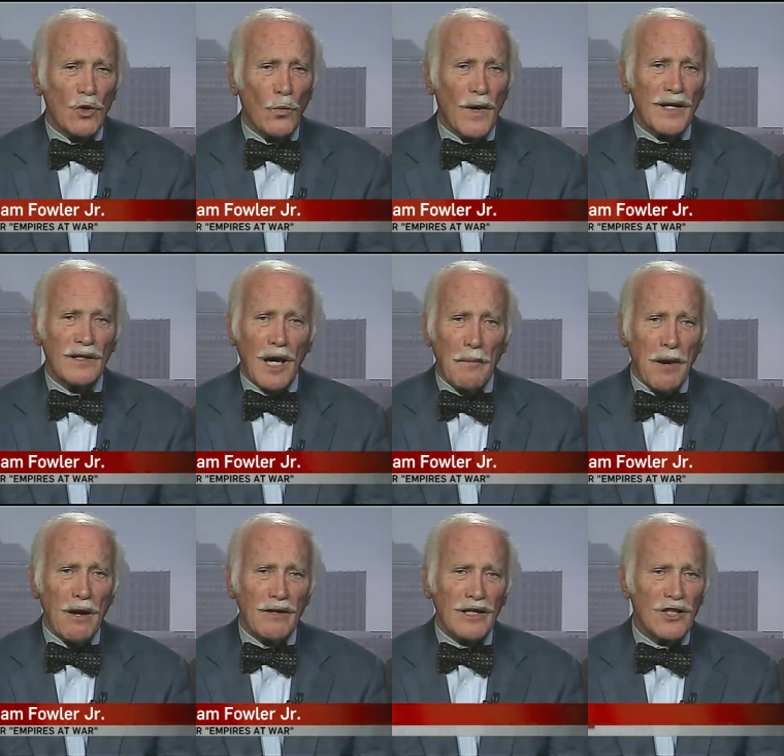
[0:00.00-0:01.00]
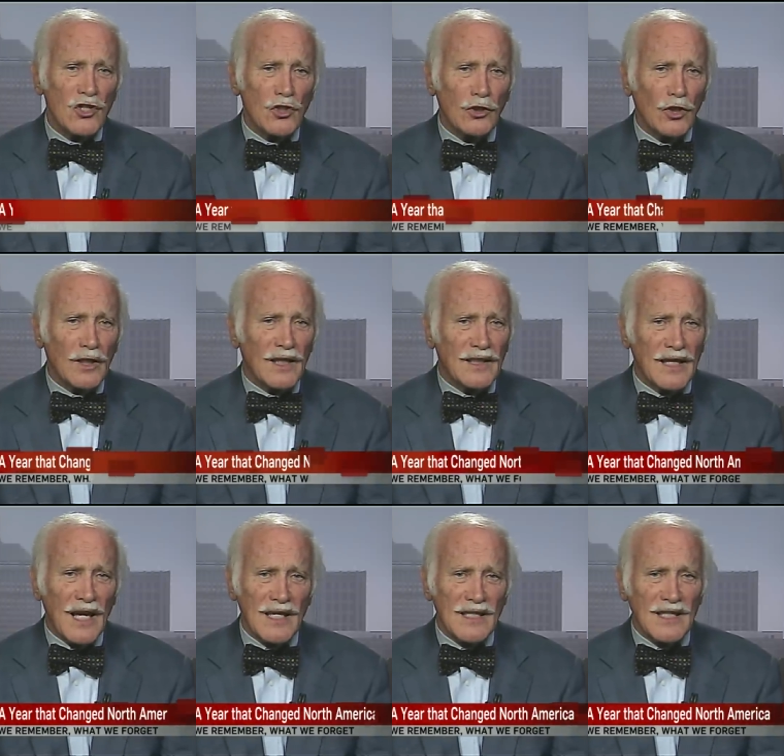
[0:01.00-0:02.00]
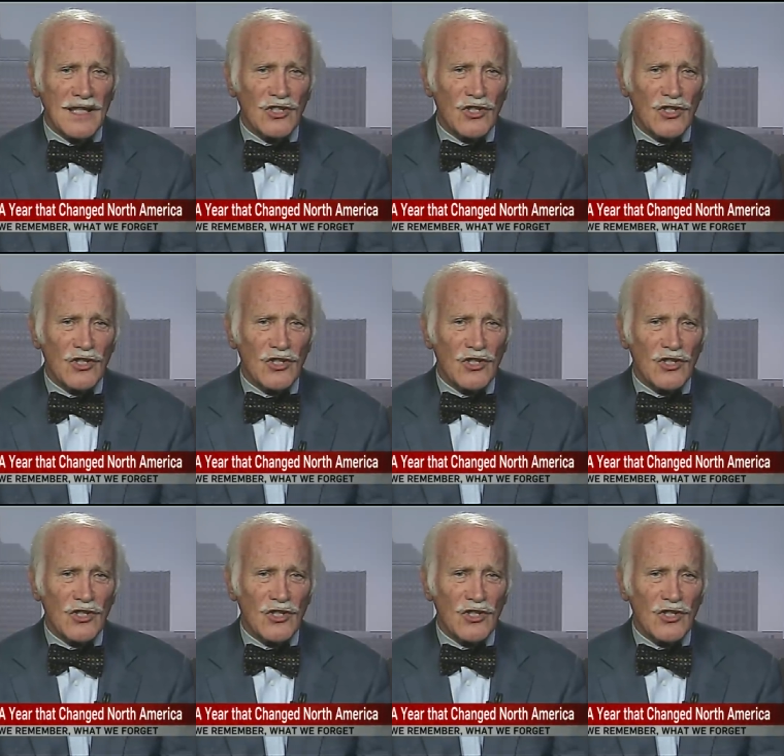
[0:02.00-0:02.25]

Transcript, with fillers: When Americans look at the eighteenth